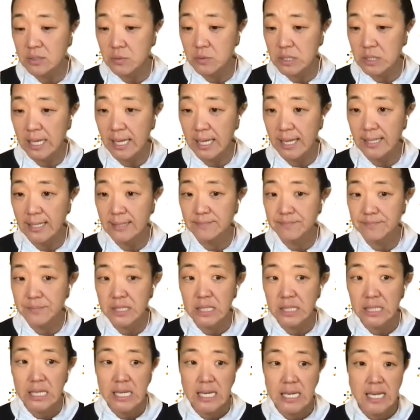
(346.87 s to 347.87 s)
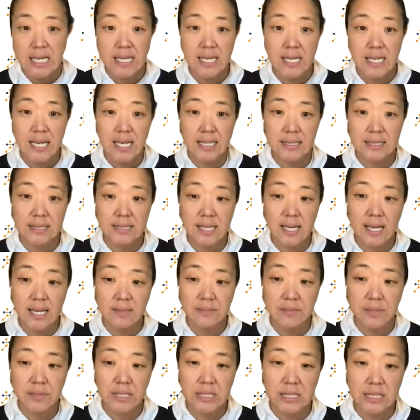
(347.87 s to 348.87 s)
we can. Next
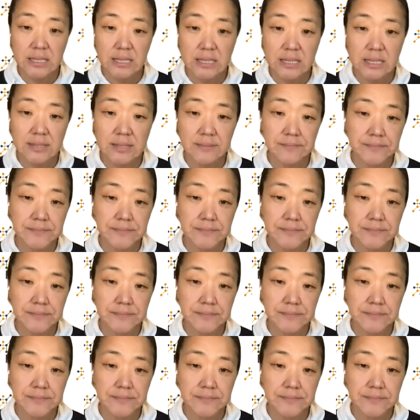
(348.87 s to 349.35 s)
slide, please.